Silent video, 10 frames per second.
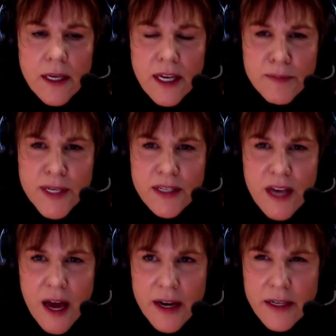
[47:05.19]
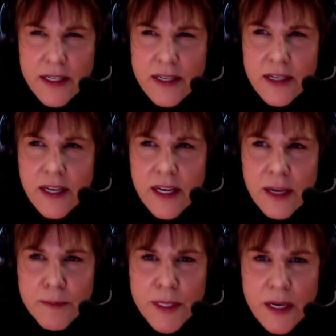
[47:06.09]
keeps us honest,
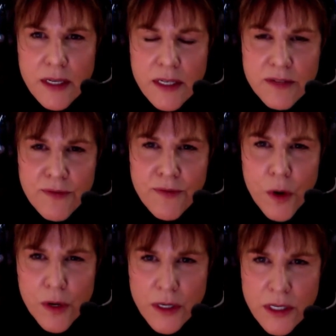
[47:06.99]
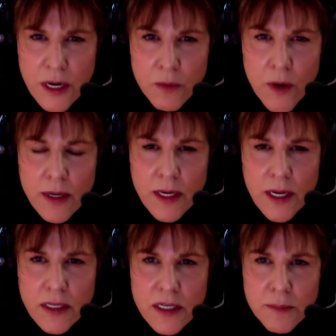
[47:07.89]
keeps us focused on what
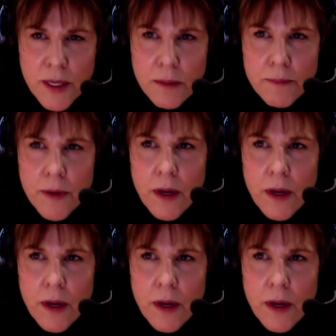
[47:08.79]
needs to be